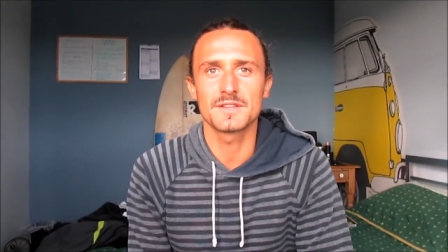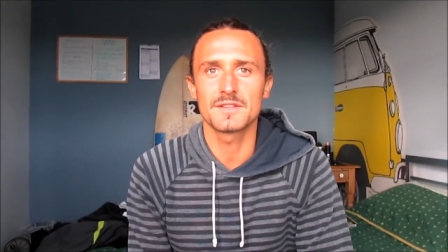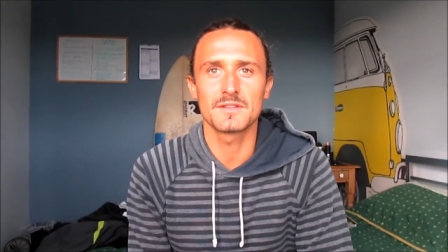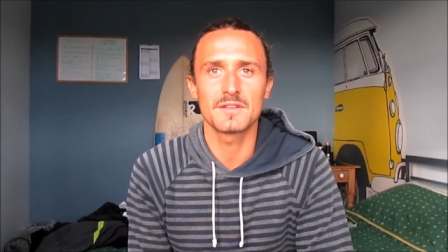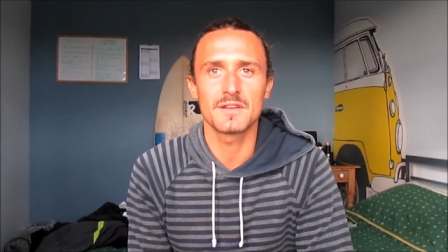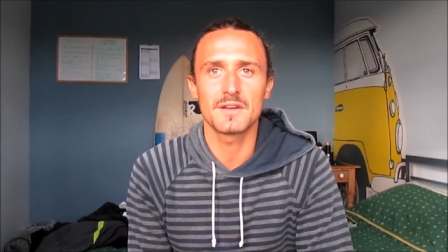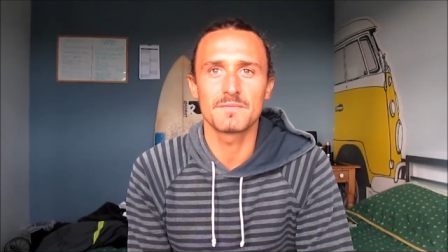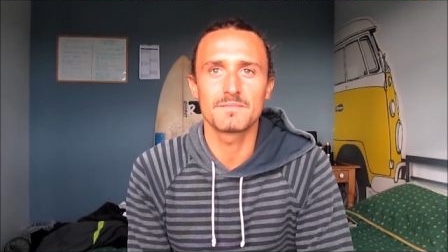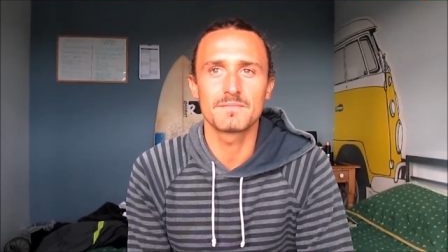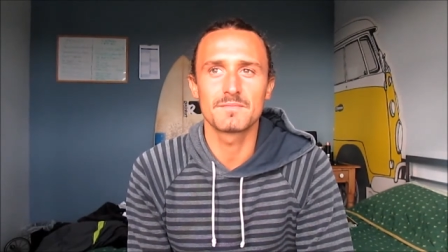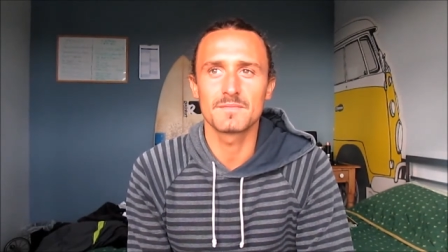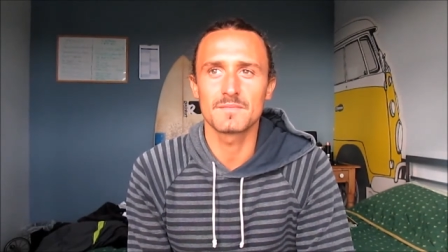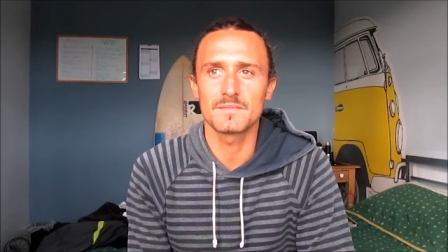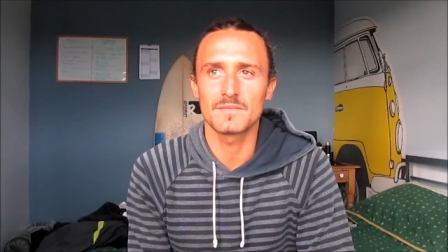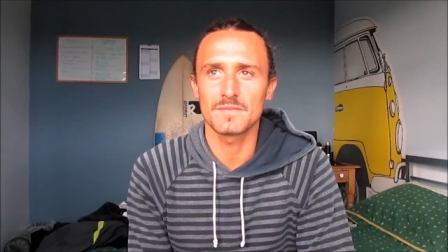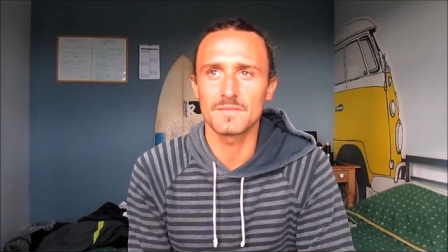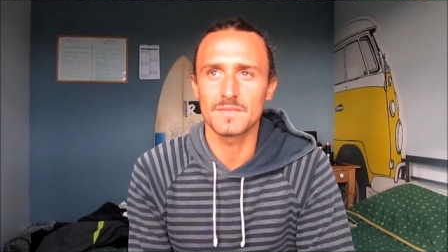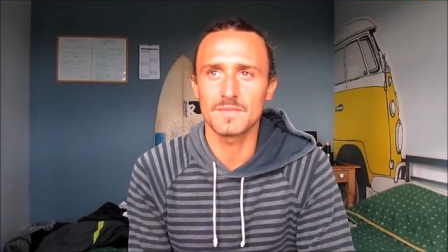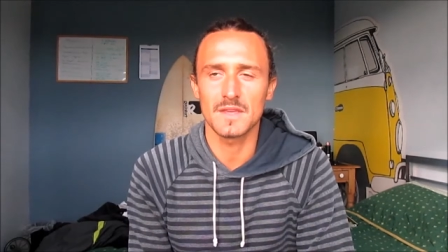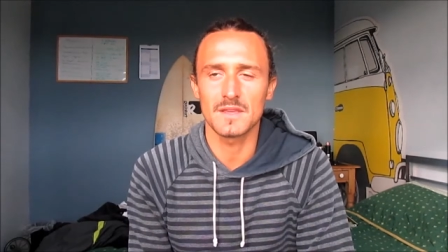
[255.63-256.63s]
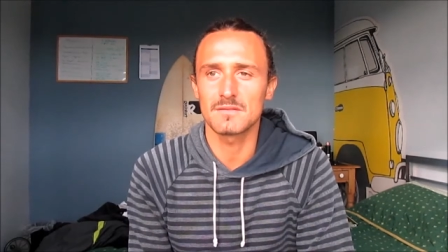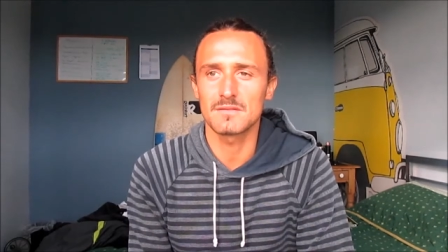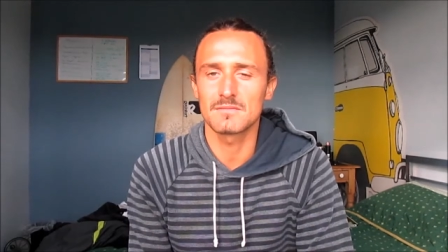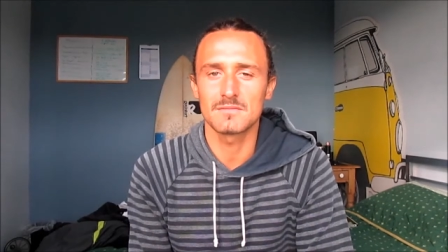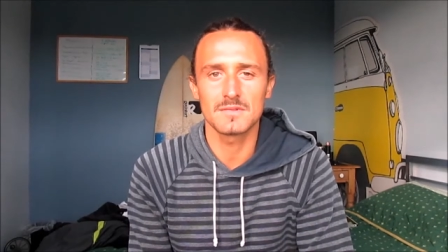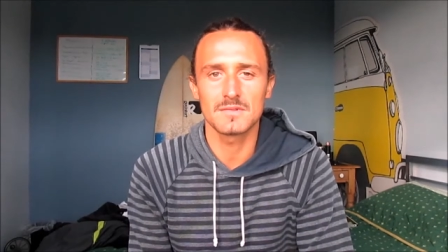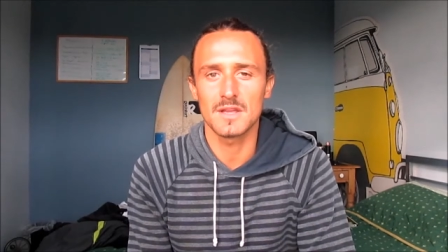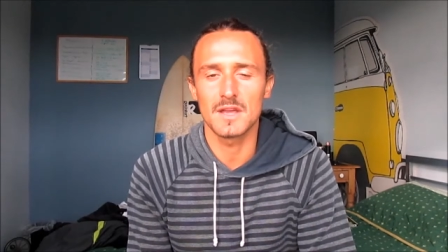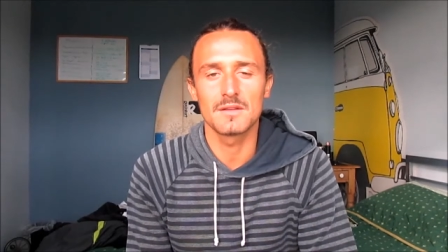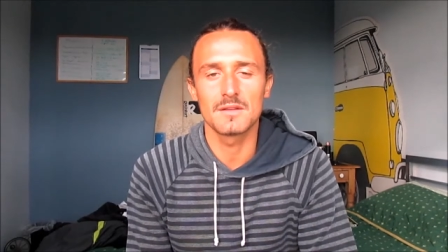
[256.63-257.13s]
and they're, they're
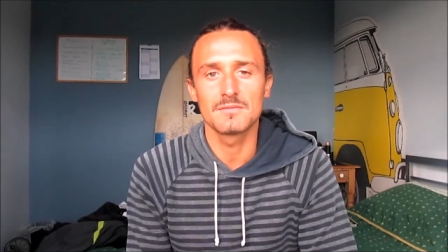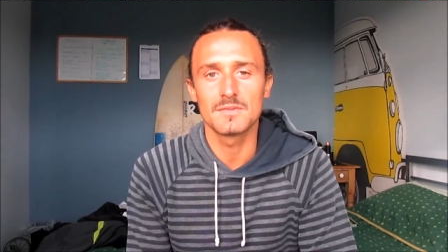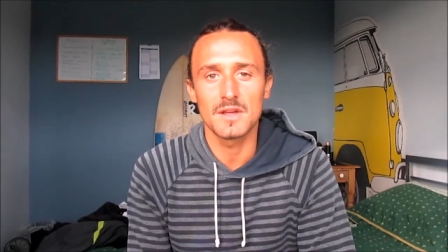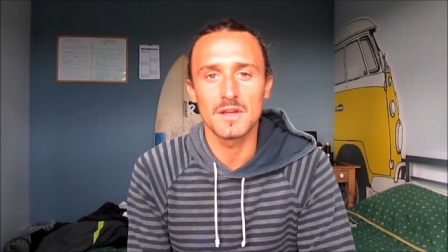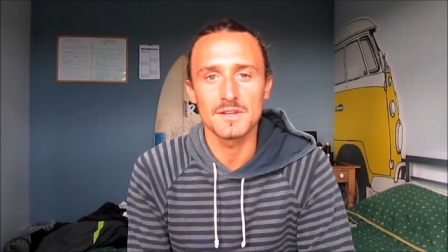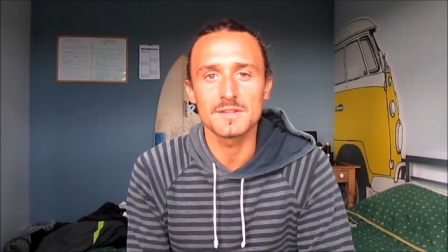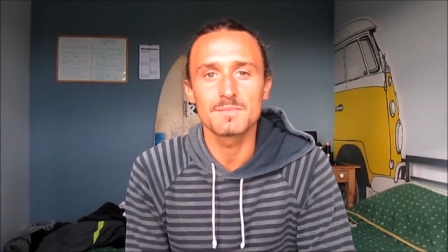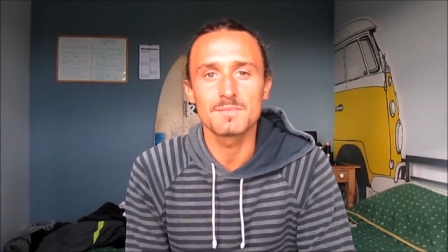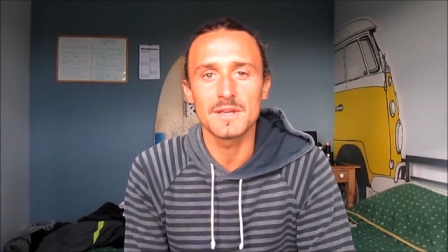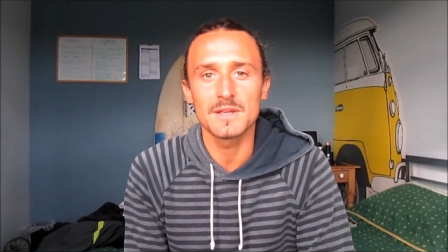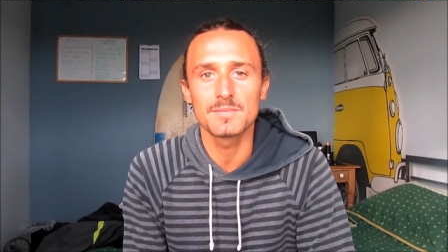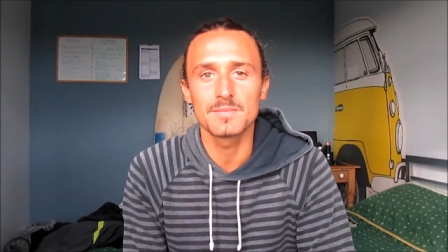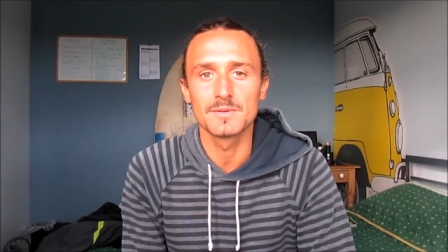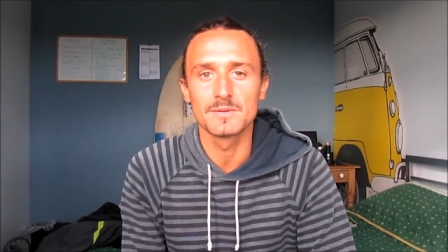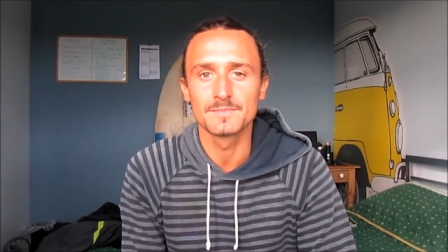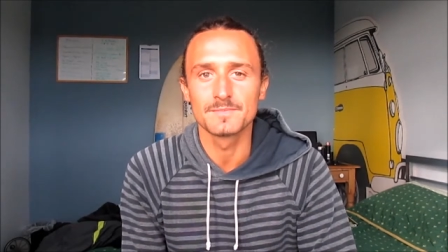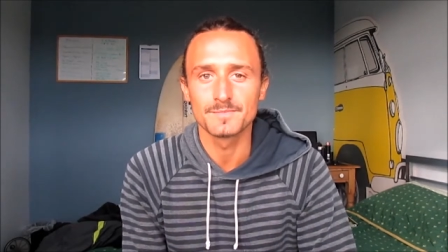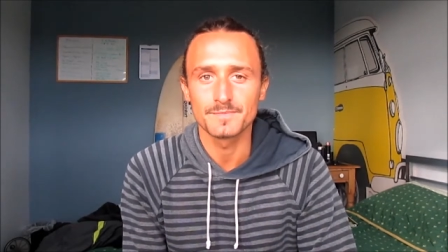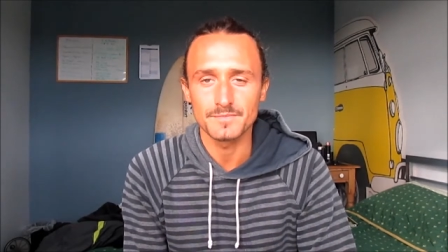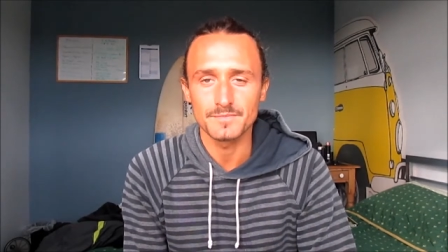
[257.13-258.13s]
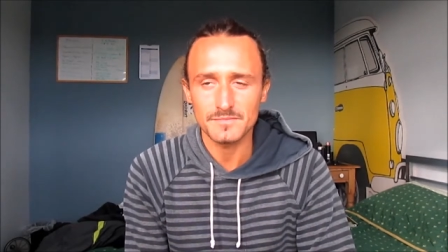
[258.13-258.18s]
you know nice people,